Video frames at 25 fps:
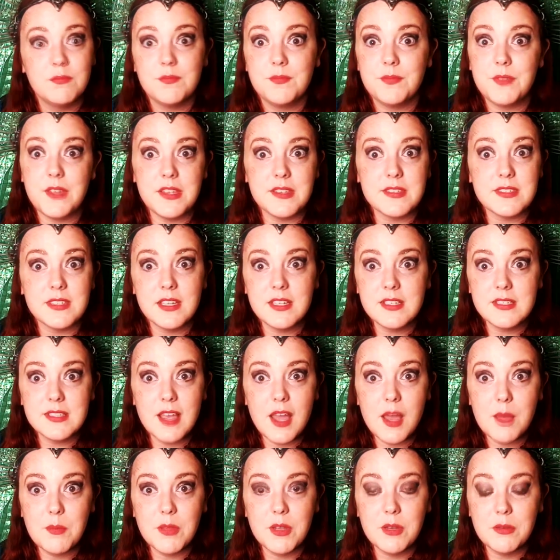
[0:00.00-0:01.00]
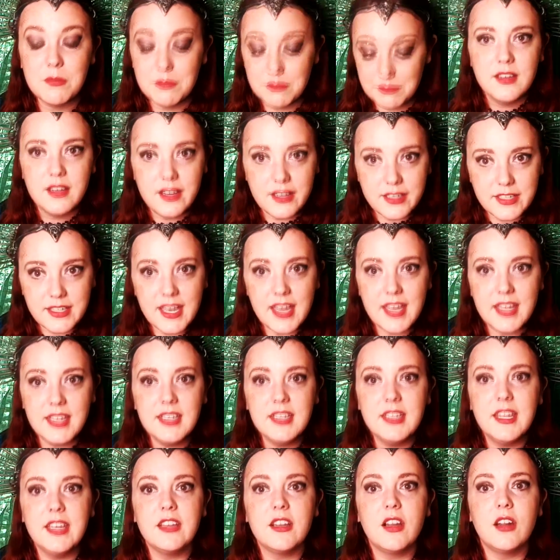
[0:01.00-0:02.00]
These things happen. Again,
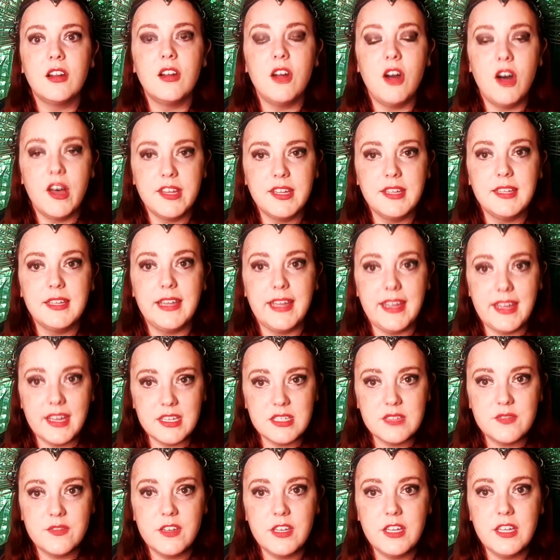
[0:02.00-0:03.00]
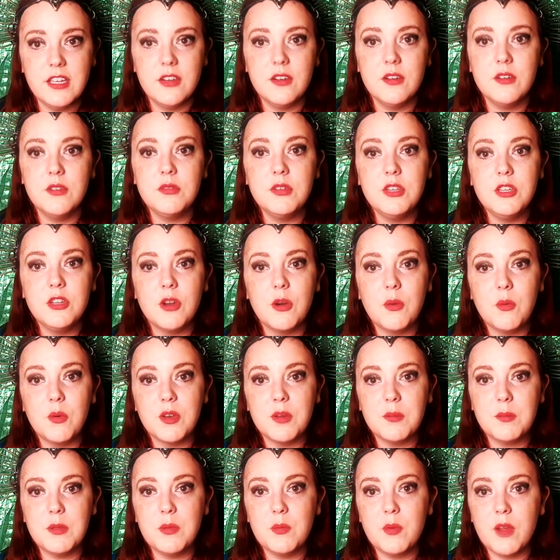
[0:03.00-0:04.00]
like our on land video, you don't want
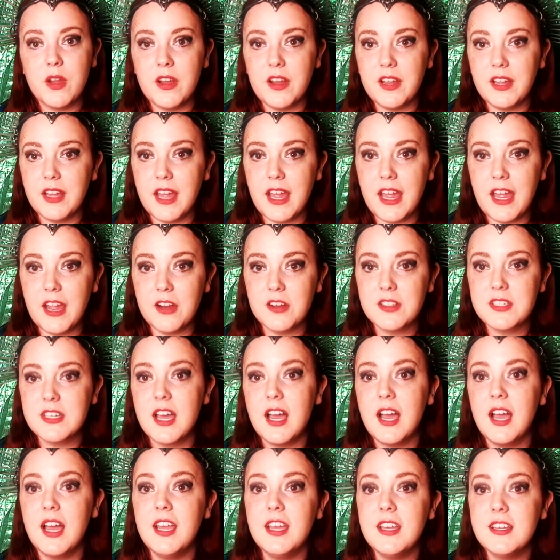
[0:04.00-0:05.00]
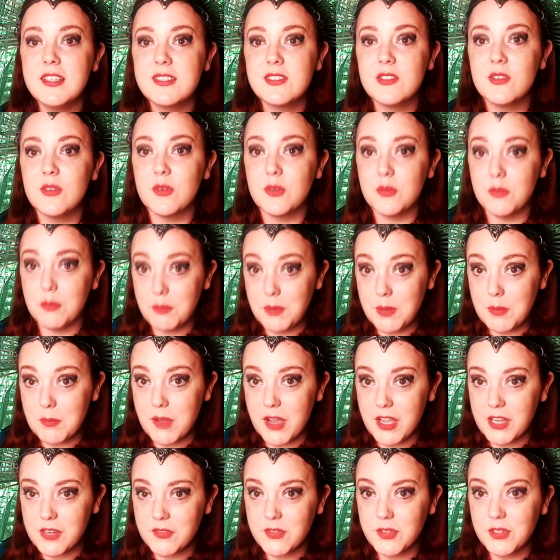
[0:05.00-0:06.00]
to be wearing a hair tie, so be
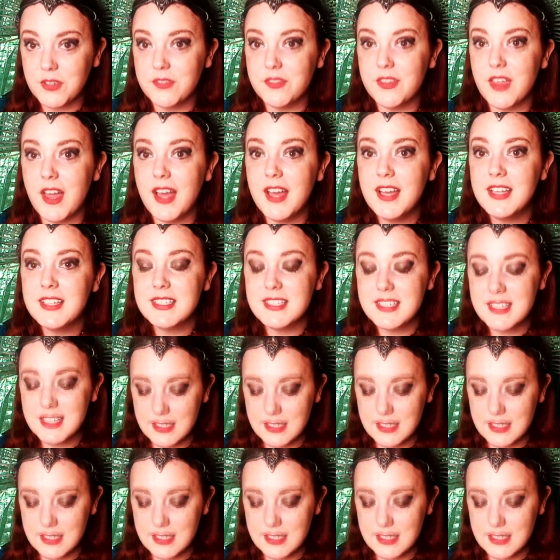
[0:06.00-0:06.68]
mindful of that.